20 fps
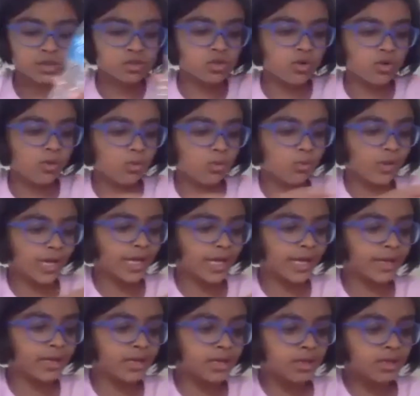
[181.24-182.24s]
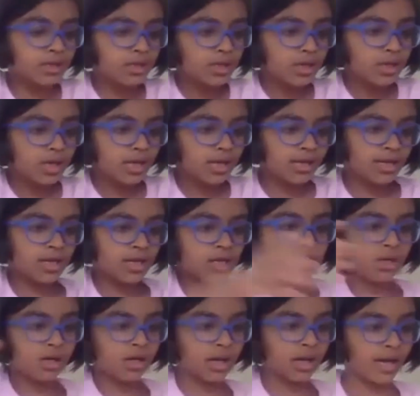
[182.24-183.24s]
so wait a
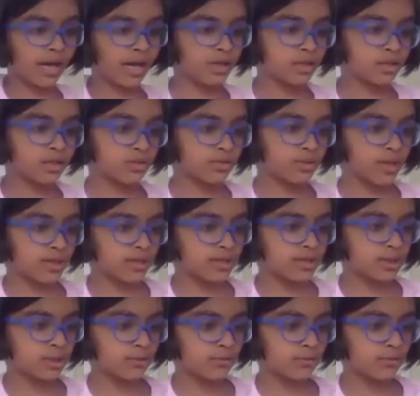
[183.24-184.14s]
little and you can see